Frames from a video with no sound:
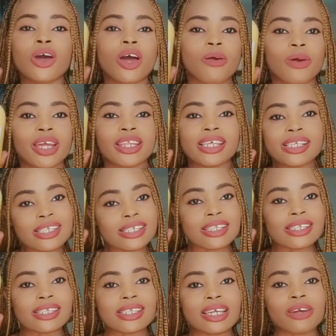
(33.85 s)
all right this is a
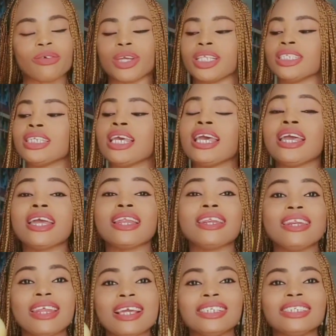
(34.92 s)
secret
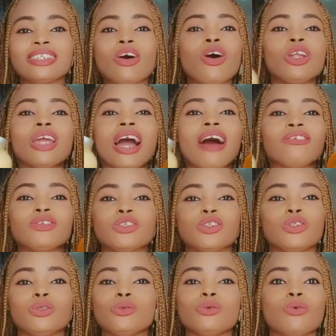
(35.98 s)
this all you have to
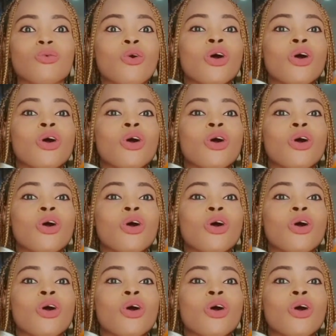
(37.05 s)
do